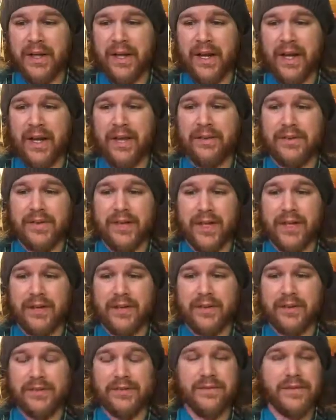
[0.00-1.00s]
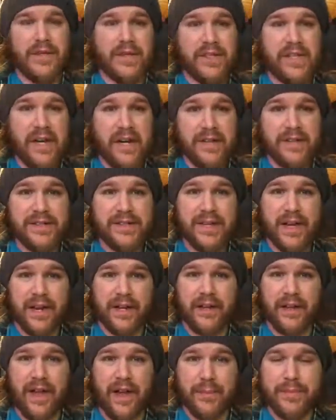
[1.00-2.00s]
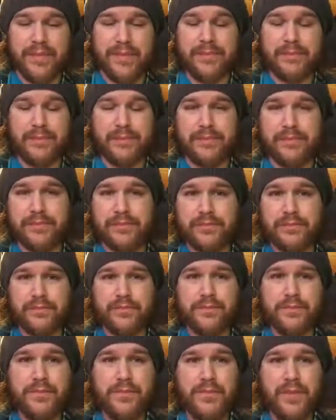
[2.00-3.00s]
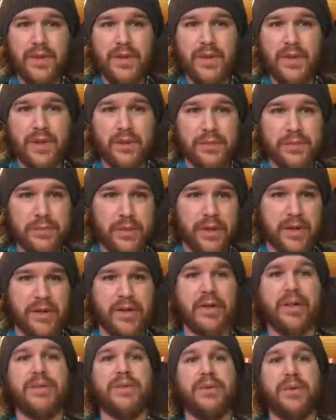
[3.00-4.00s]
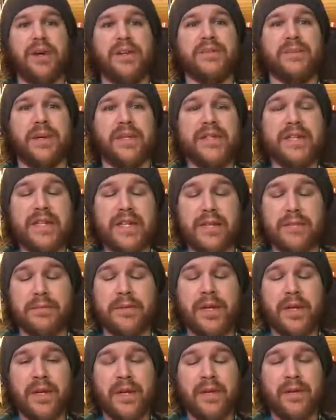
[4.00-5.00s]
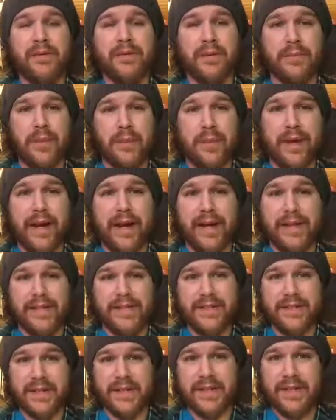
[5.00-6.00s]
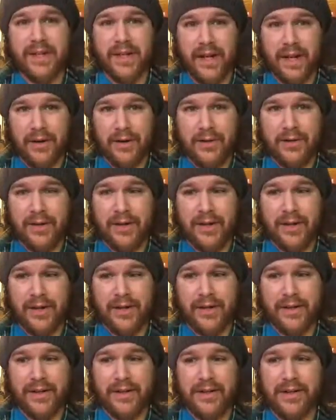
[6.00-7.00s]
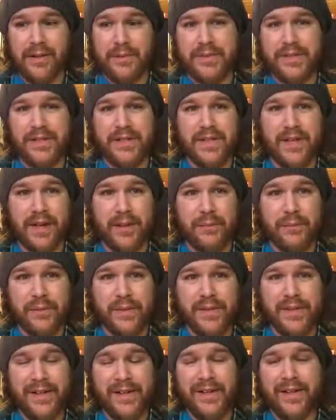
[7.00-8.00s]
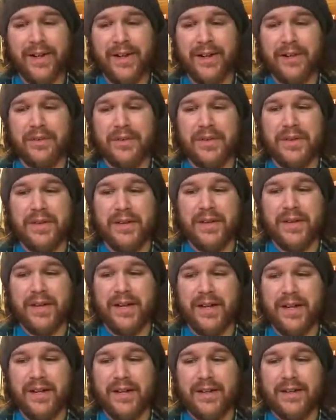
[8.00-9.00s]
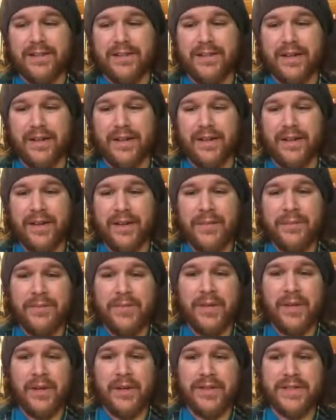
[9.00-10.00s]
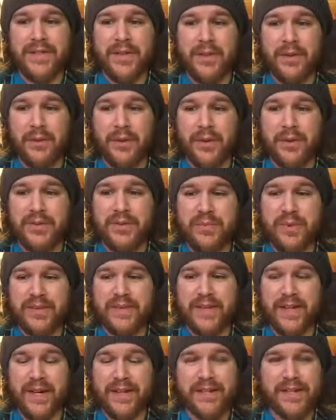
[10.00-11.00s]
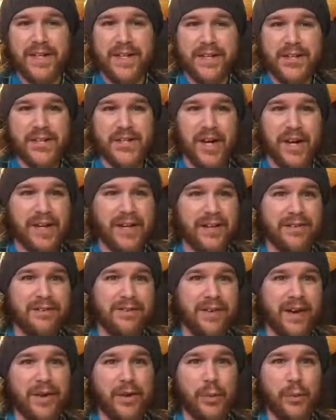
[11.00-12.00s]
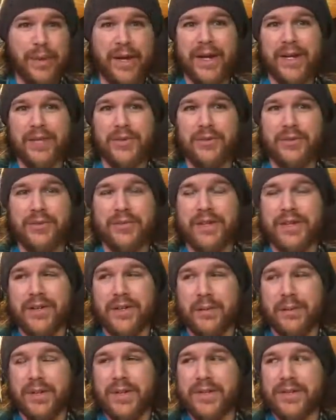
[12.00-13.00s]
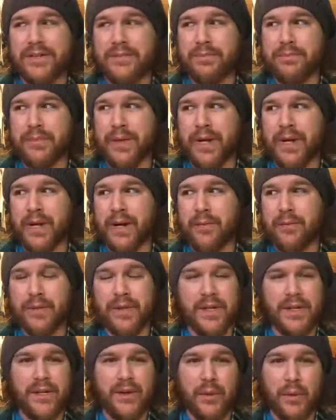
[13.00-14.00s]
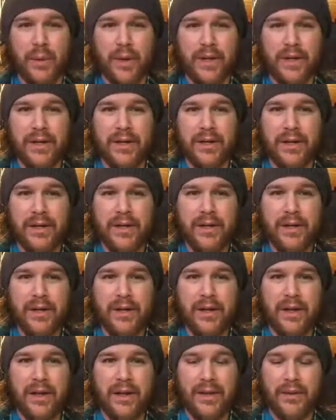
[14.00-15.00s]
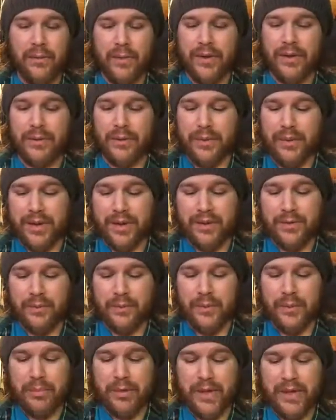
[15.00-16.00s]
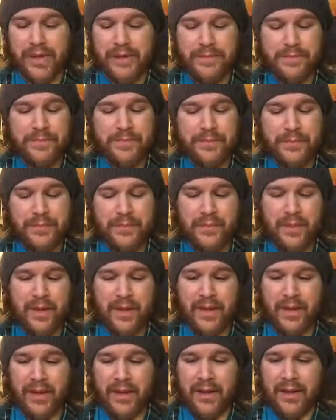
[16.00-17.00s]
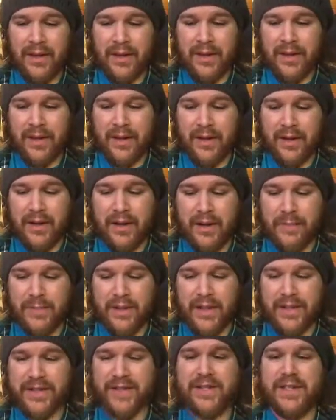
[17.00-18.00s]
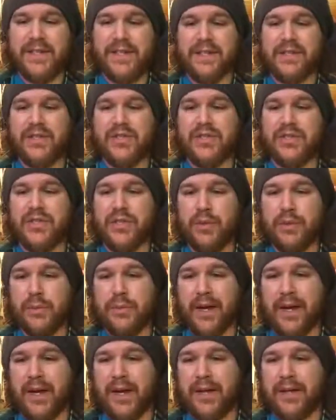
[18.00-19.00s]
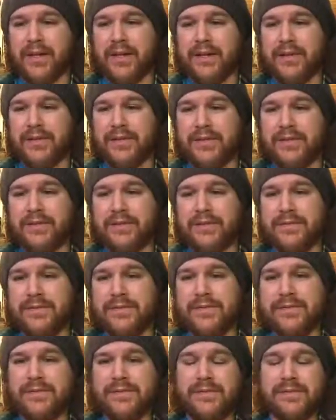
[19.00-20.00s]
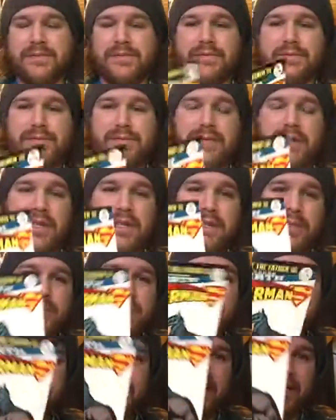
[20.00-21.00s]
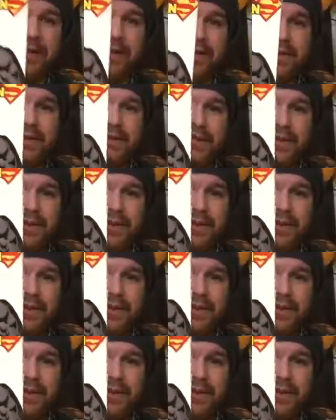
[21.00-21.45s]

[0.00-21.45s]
And the young Cyclops, that was part of the all-new X-Men team from the past, he now comes to them and everything. And it's it's another one books that has a shocking final page reveal, but it might not be quite what you think it would be. Up next is Superman #10.